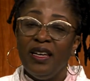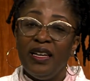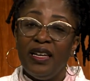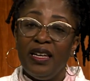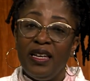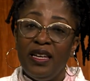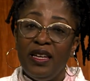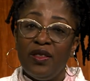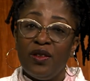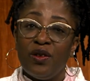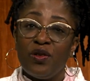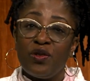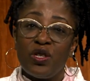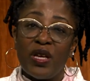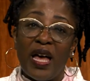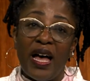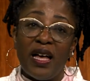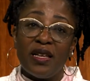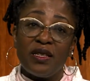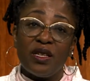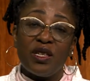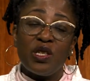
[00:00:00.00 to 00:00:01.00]
either
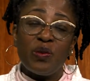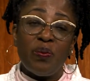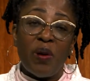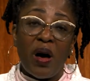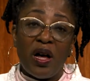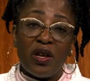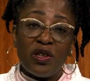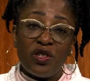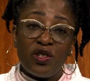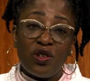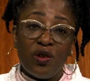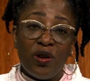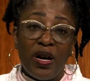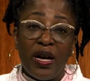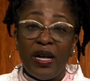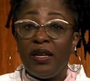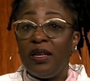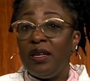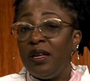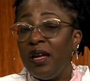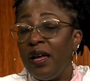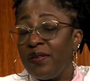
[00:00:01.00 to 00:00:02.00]
as a sponsor,
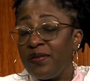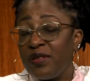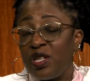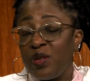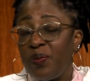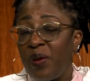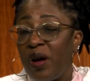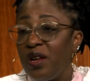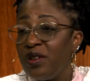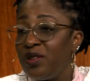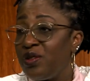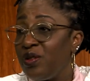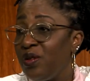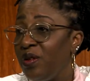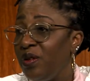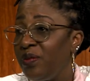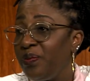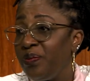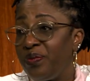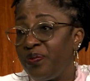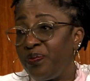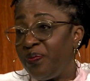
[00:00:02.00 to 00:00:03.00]
and as a sponsor,
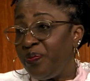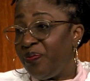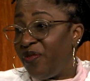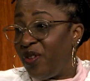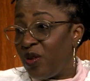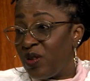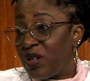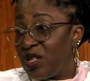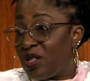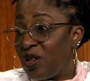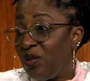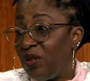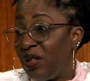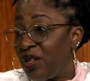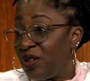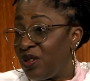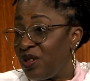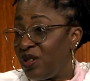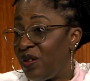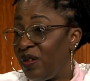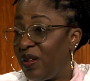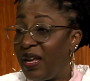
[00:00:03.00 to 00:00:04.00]
folks don't
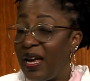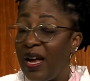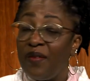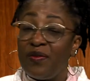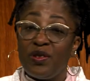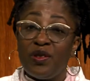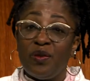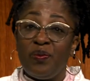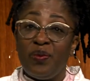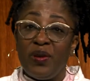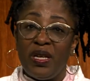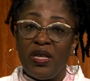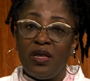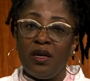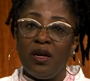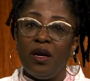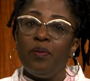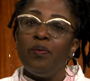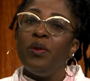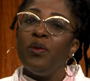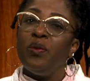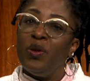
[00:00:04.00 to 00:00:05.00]
necessarily have to be
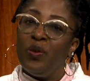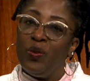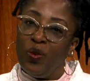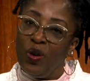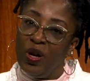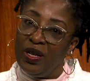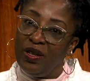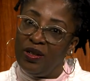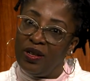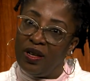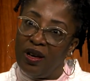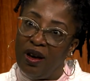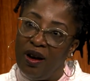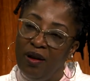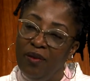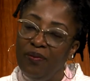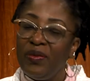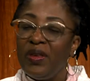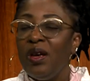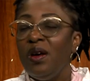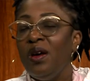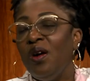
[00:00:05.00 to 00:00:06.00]
there, but we want you to come.
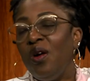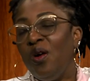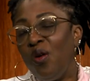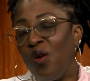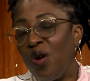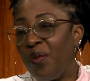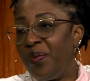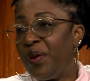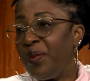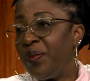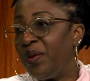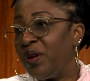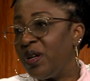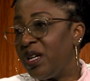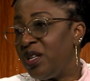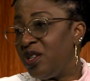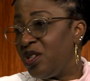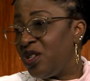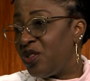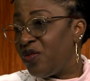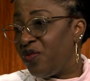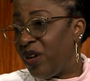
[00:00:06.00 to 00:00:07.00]
Mm -hmm. Or mm-hmm. people can
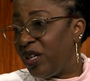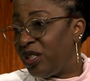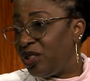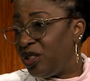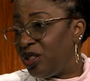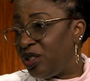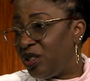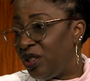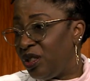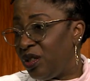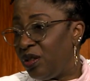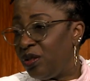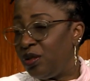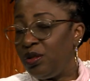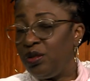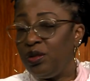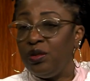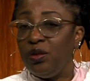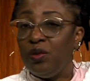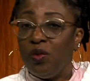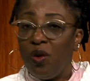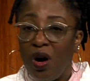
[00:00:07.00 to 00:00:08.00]
just register
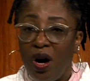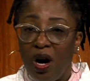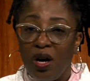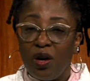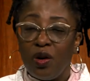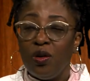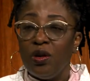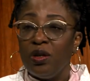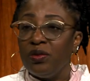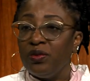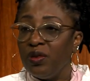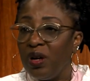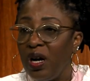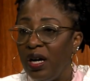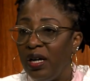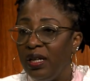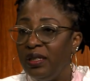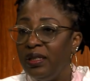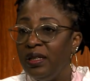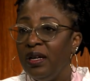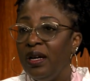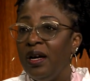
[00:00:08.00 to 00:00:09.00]
to walk or
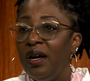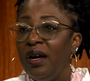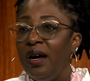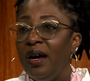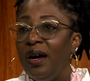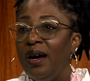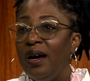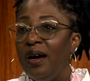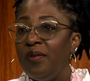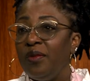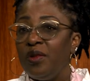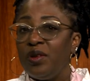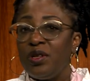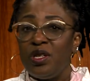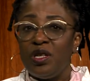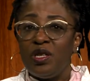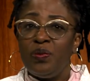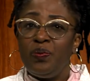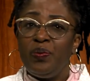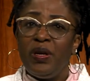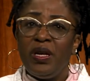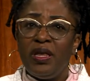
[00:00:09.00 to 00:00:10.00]
run, um, or
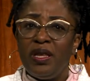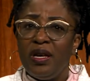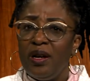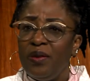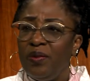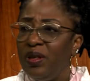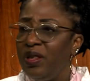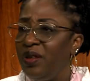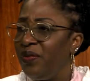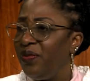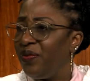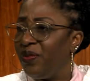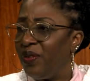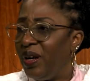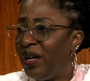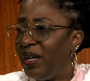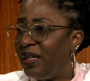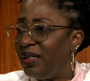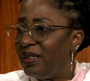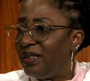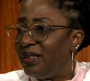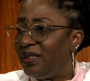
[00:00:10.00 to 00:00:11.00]
just be there with a
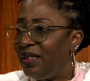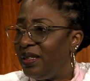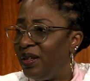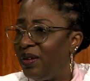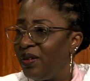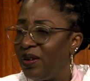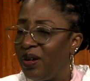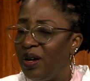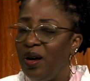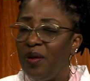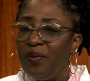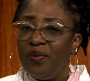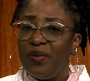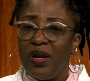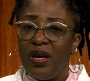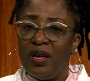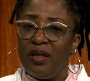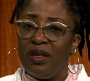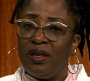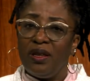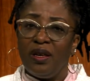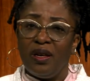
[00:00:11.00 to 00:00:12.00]
friend. You know, come
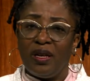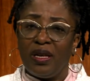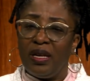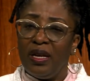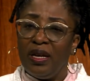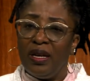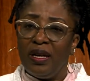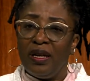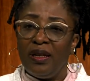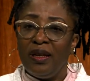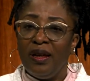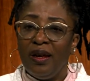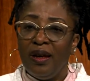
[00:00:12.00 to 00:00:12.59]
and mm -hmm. again,